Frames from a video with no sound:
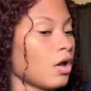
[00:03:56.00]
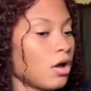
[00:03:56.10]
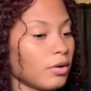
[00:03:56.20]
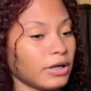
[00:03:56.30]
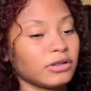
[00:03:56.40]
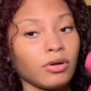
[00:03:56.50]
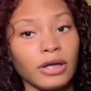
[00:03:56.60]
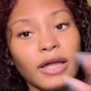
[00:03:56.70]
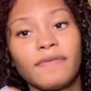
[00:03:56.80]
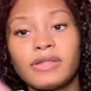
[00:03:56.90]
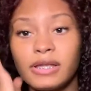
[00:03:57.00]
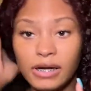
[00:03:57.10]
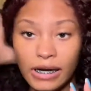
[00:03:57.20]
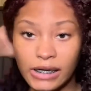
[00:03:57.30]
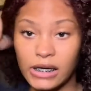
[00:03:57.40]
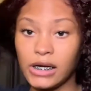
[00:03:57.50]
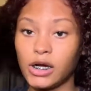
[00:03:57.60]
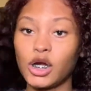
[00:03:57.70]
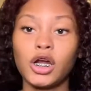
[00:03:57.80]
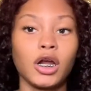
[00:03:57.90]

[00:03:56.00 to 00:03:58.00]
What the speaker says: Okay, so I got everything that I need here.